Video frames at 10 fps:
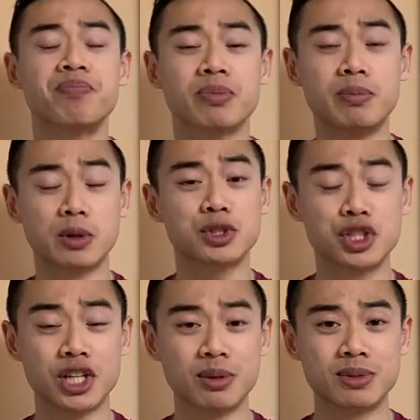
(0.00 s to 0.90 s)
most
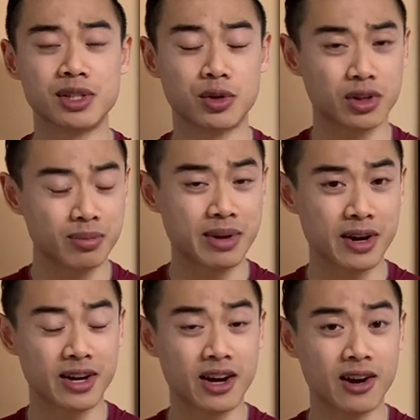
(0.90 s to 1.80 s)
gyms in North
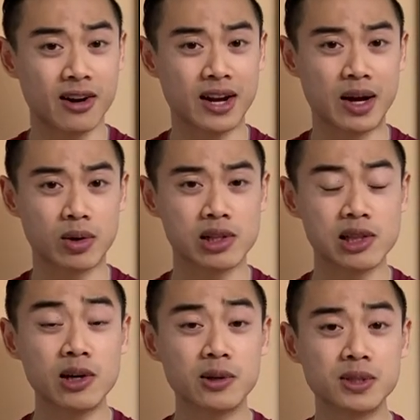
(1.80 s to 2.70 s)
America are now
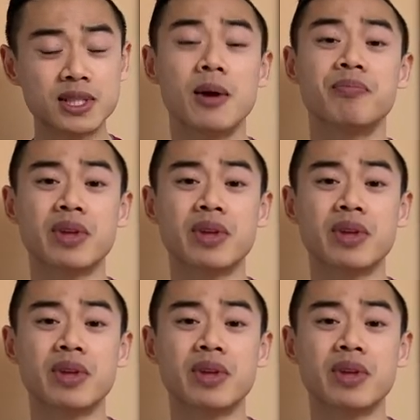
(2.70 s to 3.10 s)
closed